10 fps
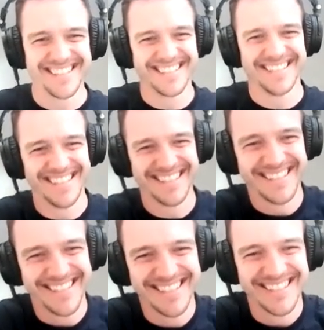
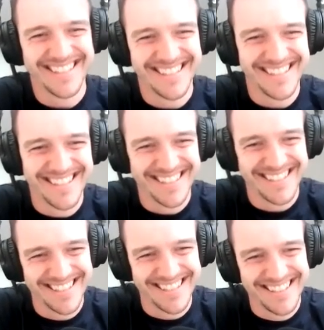
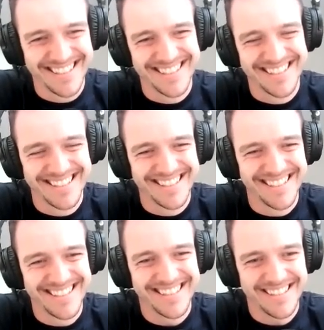
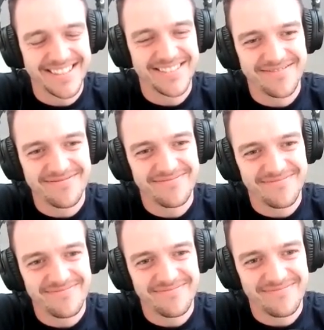
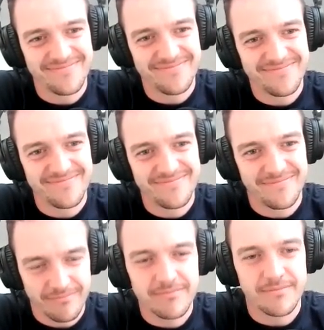
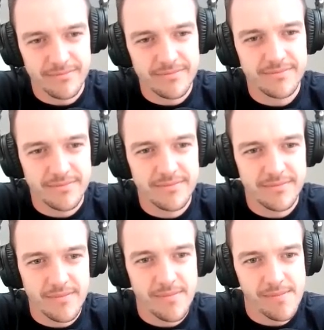
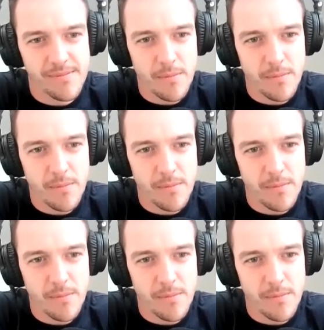(silent)